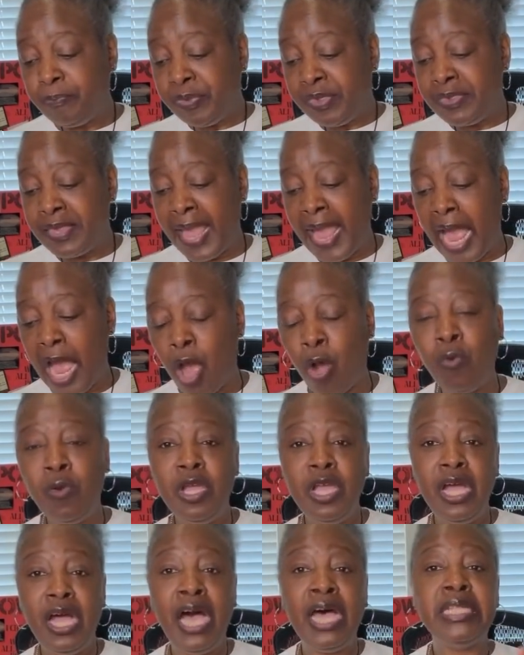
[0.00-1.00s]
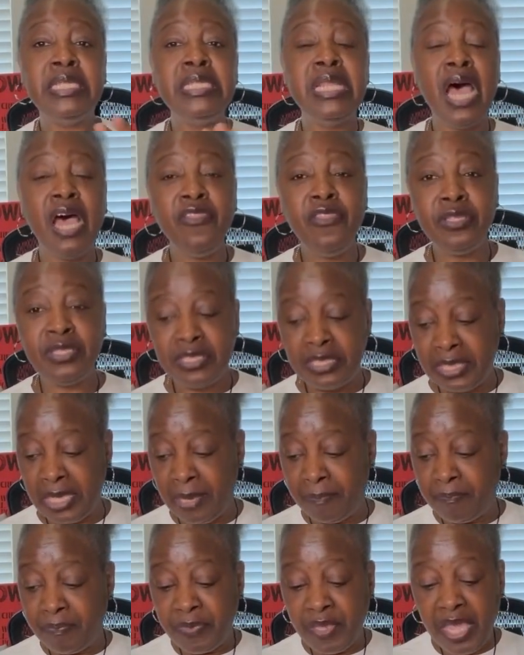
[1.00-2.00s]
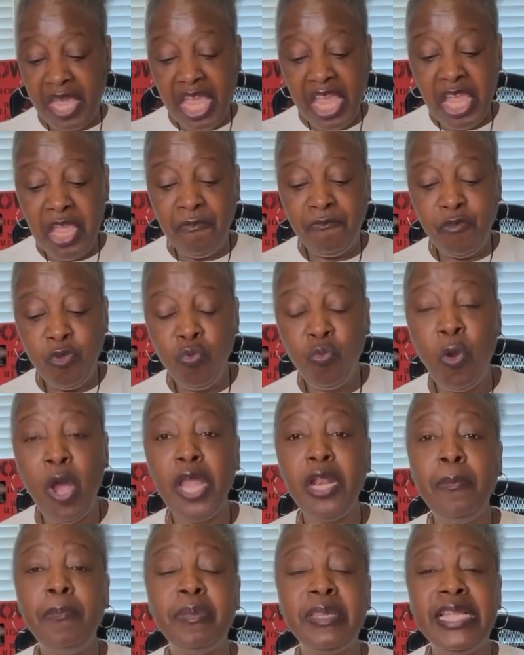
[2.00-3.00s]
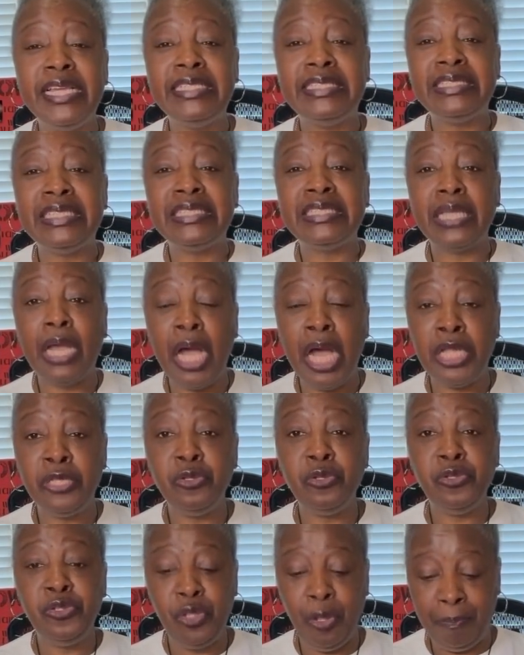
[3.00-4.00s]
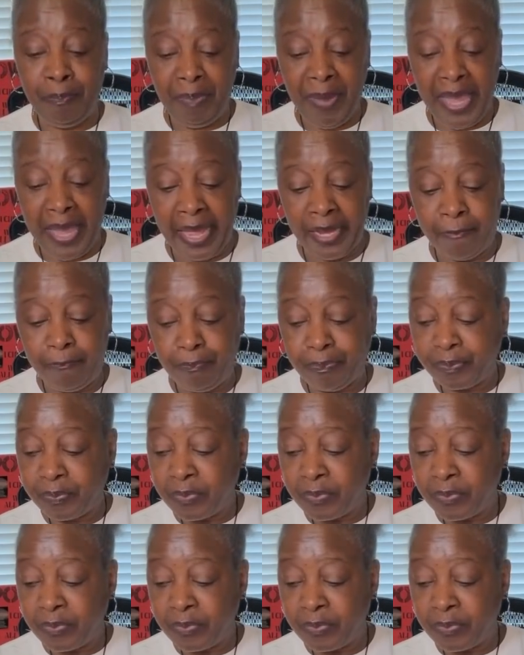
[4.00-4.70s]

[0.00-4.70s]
Now, another tip, if you want to place this under your bed,